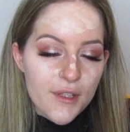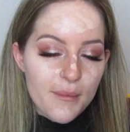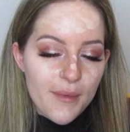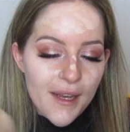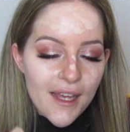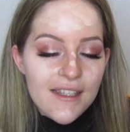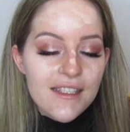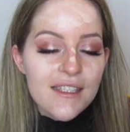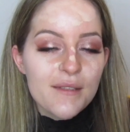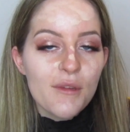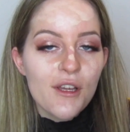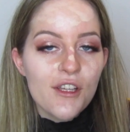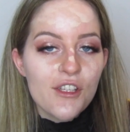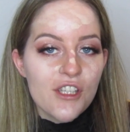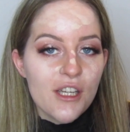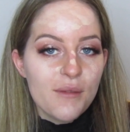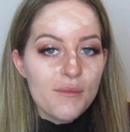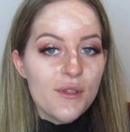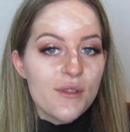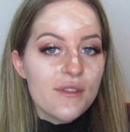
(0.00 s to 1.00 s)
The blending
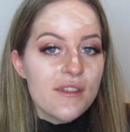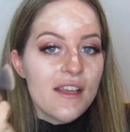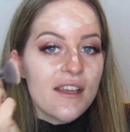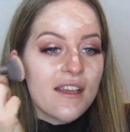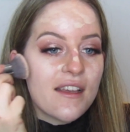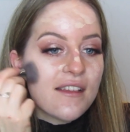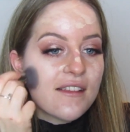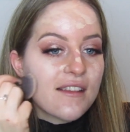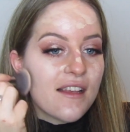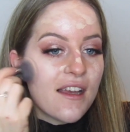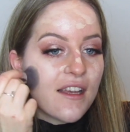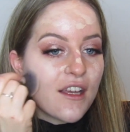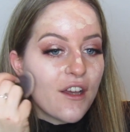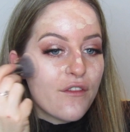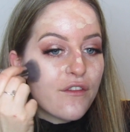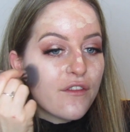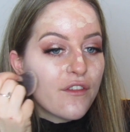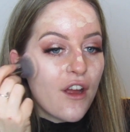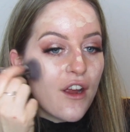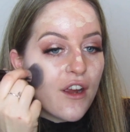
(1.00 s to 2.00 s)
motion I'm using is like a
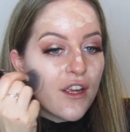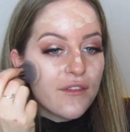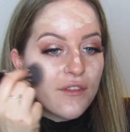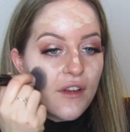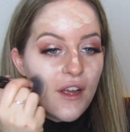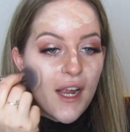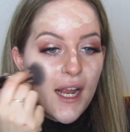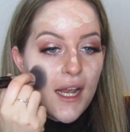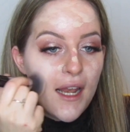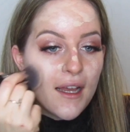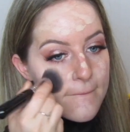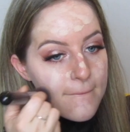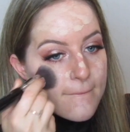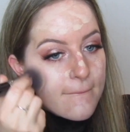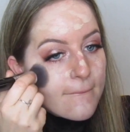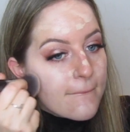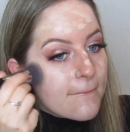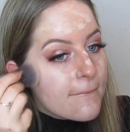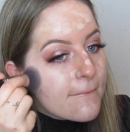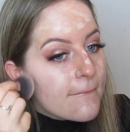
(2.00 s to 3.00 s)
very light,